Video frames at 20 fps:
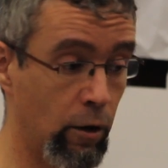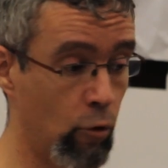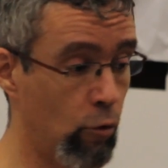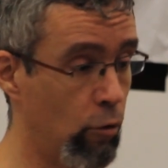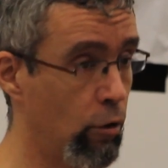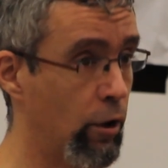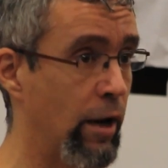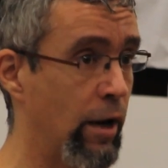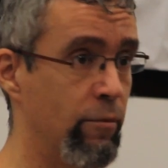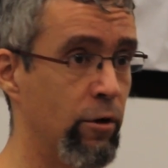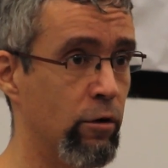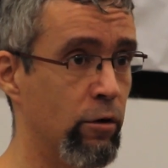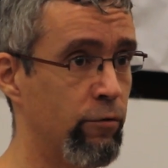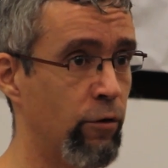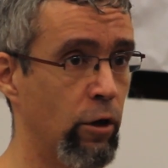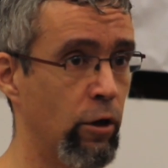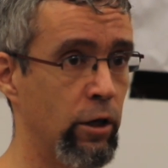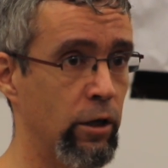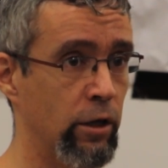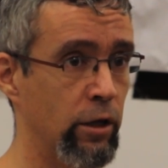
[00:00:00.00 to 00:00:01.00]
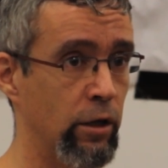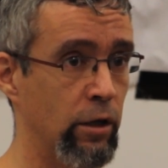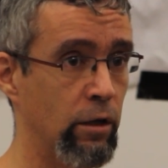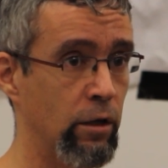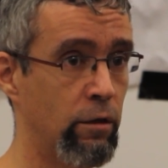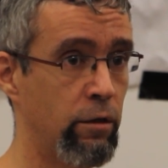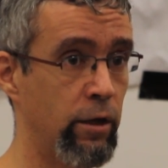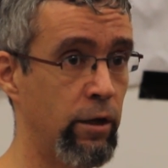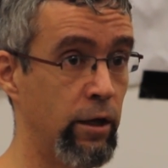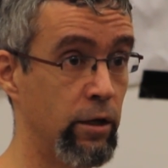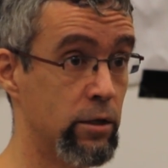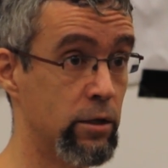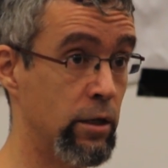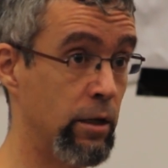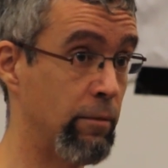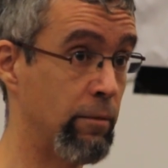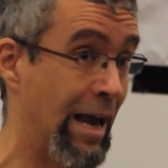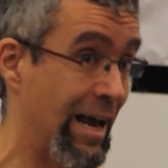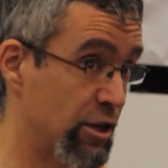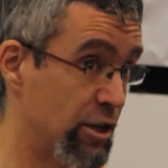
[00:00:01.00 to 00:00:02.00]
a whole number of other things.
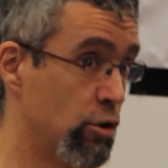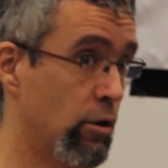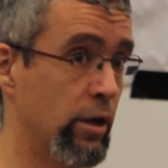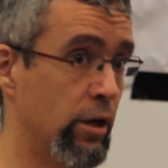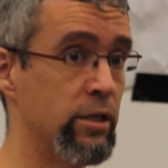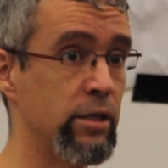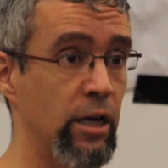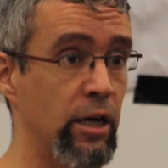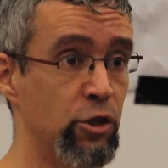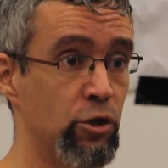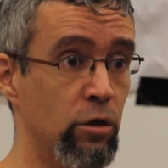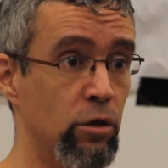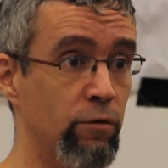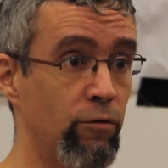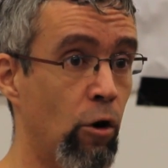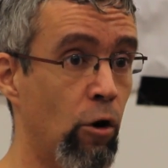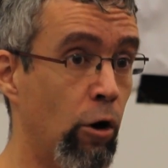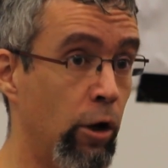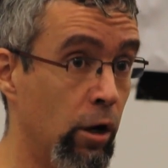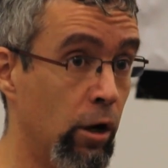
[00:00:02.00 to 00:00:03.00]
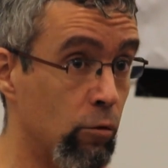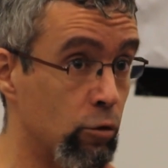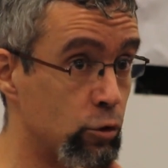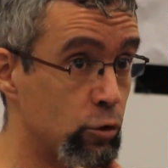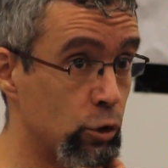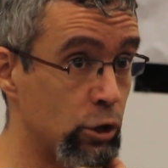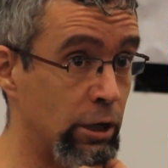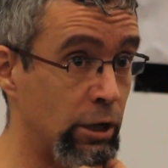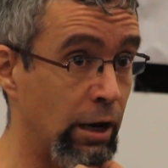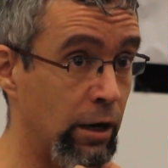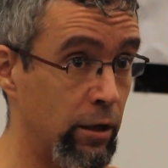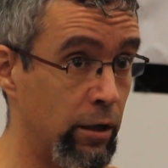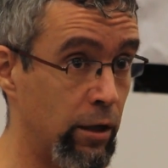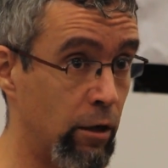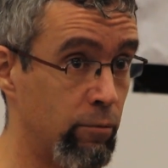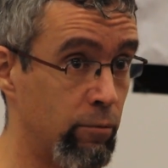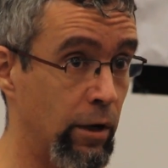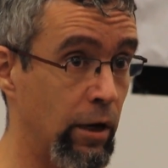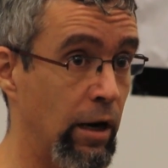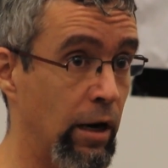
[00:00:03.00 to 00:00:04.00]
The nationalization of oil, which was carried
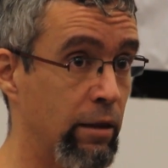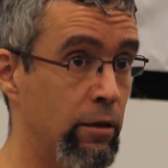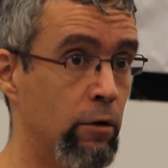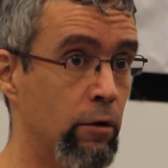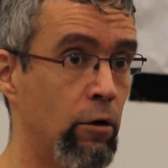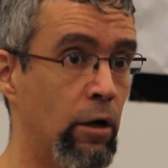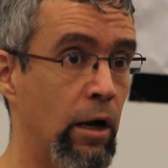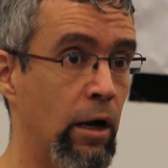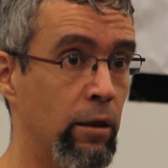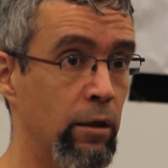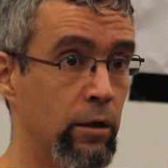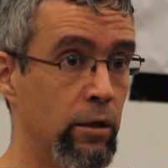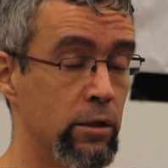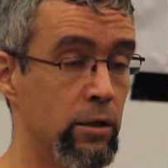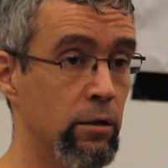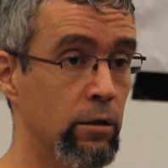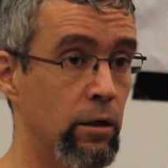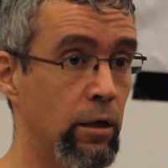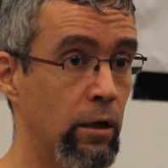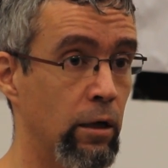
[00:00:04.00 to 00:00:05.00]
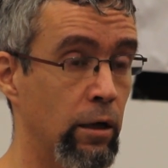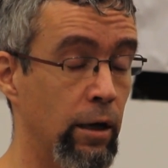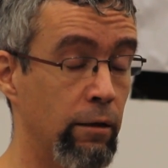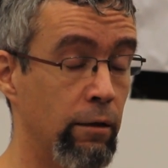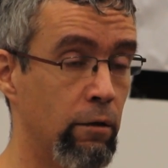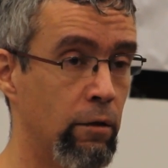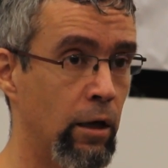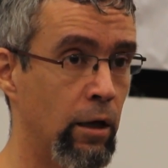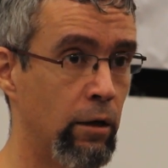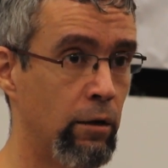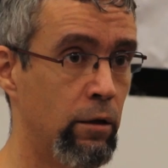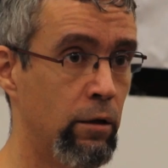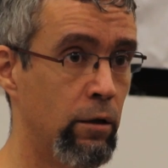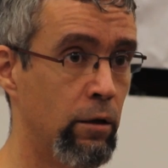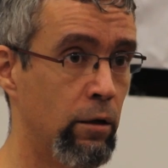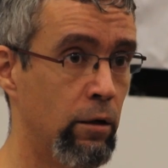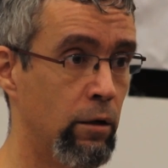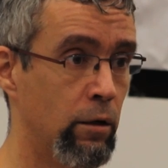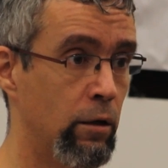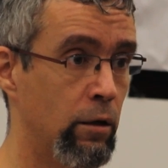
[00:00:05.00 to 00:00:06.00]
out by Lázaro Cárdenas in
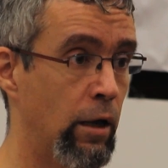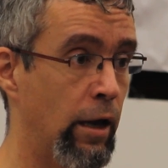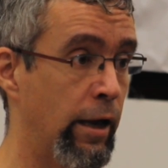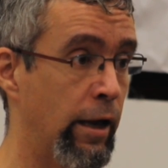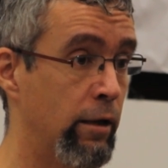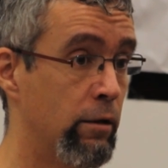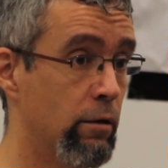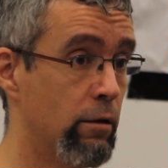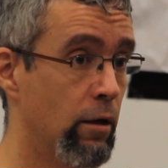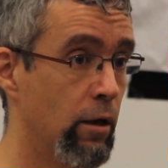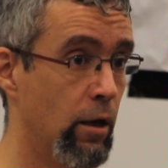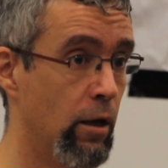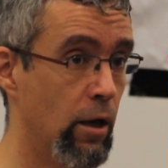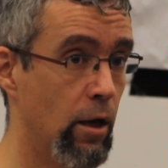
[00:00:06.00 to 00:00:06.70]
1938,